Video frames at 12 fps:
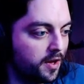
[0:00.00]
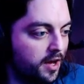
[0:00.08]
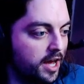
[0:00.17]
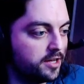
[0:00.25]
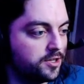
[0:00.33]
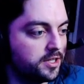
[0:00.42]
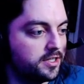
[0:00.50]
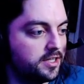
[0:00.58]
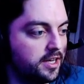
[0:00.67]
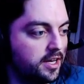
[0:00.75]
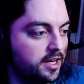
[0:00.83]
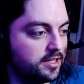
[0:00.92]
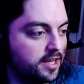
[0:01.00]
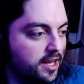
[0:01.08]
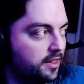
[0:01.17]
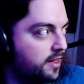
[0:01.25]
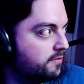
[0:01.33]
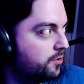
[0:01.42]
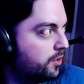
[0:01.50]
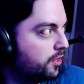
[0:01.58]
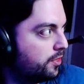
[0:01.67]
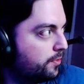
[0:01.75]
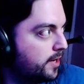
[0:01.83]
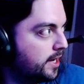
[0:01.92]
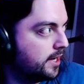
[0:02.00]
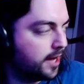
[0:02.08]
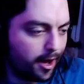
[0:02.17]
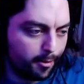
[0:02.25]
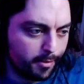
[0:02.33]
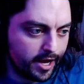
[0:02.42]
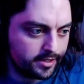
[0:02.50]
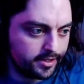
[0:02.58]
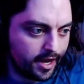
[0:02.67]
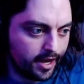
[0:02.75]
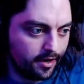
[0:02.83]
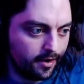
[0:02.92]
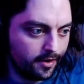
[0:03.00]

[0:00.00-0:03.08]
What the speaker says: As you can see, it's a level 3 combat site.